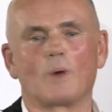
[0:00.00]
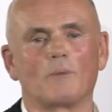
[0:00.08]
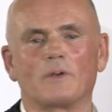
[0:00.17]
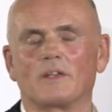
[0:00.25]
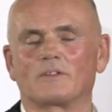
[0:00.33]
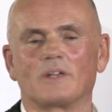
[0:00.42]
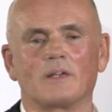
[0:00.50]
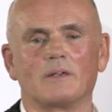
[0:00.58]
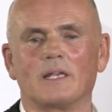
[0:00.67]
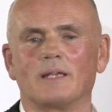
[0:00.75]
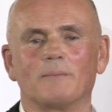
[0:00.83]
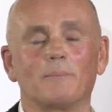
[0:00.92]
one reason
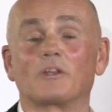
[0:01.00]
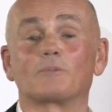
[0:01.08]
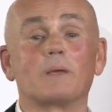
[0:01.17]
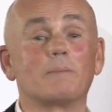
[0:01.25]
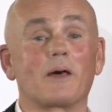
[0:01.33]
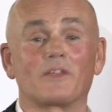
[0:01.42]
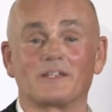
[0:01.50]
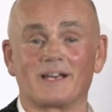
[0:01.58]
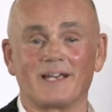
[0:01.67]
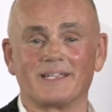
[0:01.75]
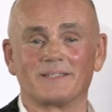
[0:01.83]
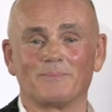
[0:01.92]
only, because my mother
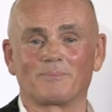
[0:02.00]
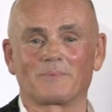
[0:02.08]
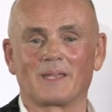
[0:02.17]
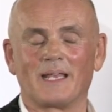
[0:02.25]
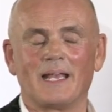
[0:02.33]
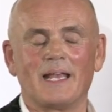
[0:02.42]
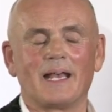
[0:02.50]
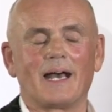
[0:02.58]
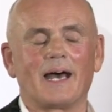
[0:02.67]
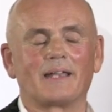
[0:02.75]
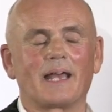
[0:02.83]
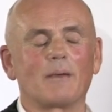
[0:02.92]
died.
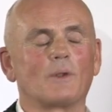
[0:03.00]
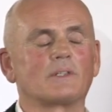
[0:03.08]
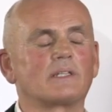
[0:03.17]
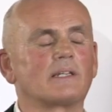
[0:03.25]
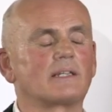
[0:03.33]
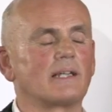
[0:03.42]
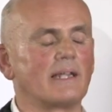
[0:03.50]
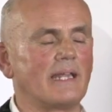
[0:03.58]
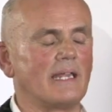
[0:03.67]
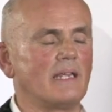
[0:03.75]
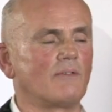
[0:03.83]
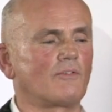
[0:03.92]
And I wanted to
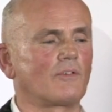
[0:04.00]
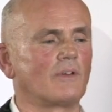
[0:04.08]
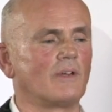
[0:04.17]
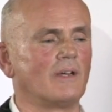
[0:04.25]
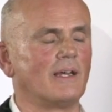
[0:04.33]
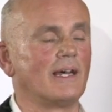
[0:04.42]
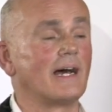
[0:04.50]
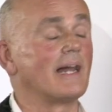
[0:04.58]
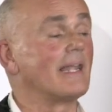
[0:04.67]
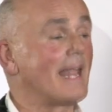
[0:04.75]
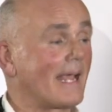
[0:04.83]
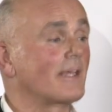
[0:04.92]
leave a
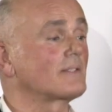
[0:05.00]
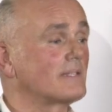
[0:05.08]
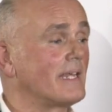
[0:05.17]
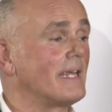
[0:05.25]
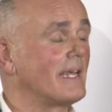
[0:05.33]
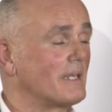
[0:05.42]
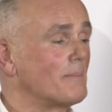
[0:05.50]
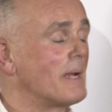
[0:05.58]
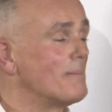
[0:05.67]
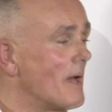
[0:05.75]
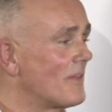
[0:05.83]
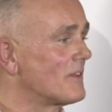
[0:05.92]
legacy in my
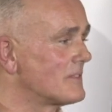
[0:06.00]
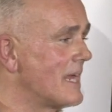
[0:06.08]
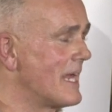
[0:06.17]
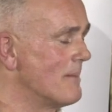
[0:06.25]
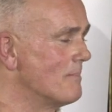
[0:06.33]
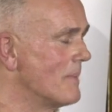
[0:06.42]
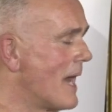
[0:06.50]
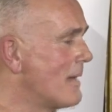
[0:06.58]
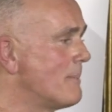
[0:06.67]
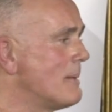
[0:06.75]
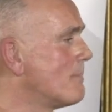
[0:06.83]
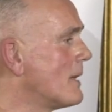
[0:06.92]
mother's name. I'd
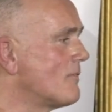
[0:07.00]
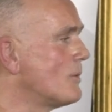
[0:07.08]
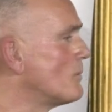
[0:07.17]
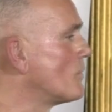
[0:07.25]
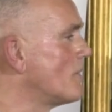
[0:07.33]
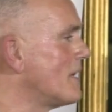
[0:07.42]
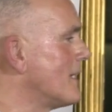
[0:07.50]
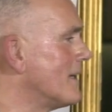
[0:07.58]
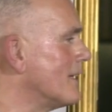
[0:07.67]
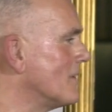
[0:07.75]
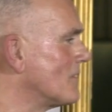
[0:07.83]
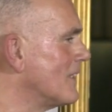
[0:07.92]
made perfumes for
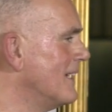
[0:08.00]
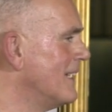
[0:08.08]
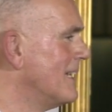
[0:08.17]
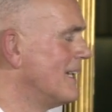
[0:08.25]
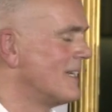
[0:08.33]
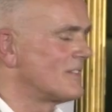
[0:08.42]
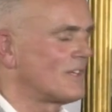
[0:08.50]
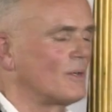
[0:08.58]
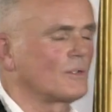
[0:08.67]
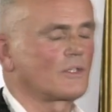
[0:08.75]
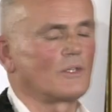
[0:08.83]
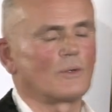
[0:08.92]
years. So
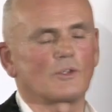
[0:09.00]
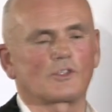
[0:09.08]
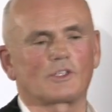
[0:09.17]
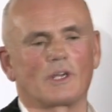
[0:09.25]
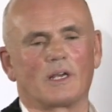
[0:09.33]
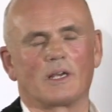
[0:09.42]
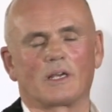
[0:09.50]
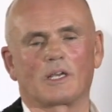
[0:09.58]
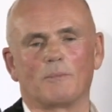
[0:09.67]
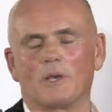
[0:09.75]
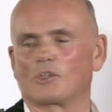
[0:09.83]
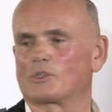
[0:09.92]
to launch a
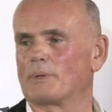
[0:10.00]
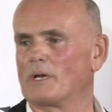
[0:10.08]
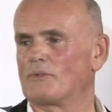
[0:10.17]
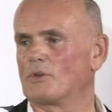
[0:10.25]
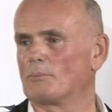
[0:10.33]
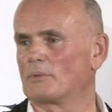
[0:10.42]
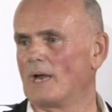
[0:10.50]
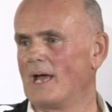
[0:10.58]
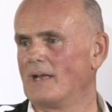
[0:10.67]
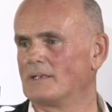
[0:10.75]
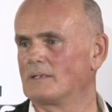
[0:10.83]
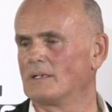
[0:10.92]
commercial perfume
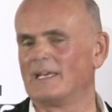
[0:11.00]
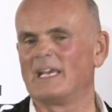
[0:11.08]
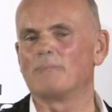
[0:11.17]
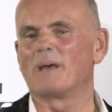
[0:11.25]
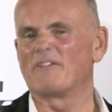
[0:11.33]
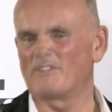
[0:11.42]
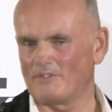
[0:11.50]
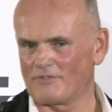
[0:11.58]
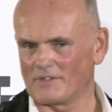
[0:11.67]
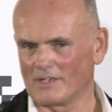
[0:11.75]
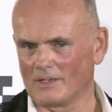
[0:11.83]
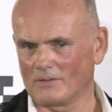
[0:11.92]
brand in my
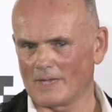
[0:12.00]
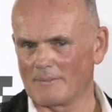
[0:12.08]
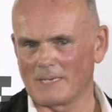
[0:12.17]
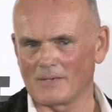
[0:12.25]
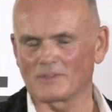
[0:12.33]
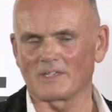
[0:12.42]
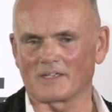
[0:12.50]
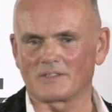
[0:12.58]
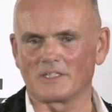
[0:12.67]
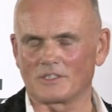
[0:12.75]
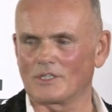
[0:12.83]
50s, I'm now 62